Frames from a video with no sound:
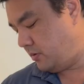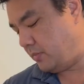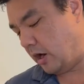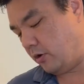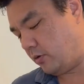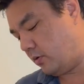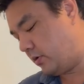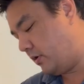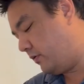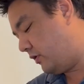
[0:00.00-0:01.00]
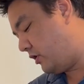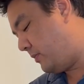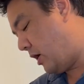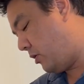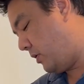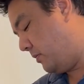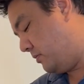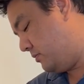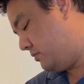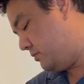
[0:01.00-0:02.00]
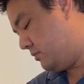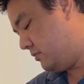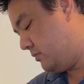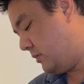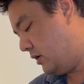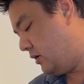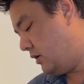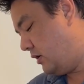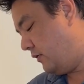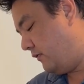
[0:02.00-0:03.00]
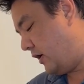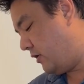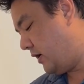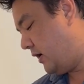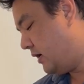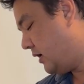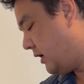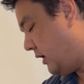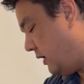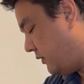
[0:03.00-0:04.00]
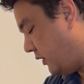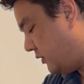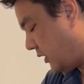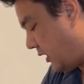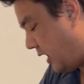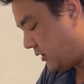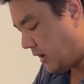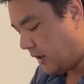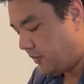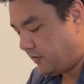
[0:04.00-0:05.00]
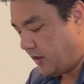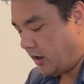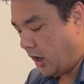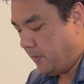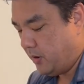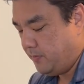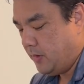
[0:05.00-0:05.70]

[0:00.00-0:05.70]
Power cord goes into the power one. Very easy to connect and set up.